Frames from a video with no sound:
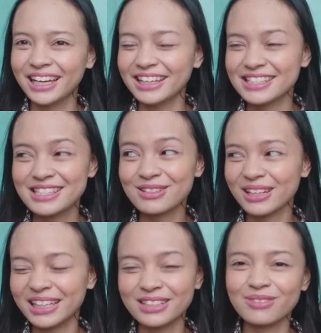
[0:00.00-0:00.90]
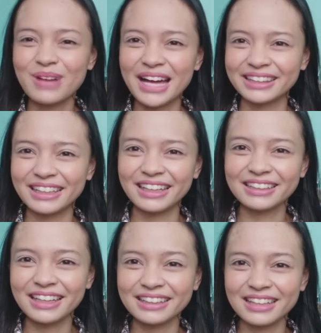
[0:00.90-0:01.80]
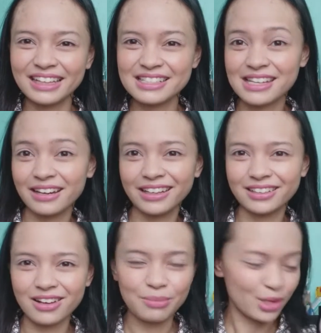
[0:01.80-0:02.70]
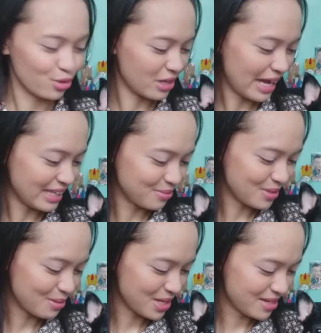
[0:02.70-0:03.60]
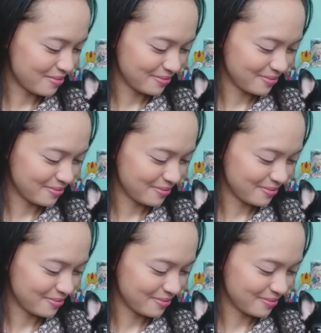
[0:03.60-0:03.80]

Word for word: This is really dramatic, like teleserye drama, right, baby?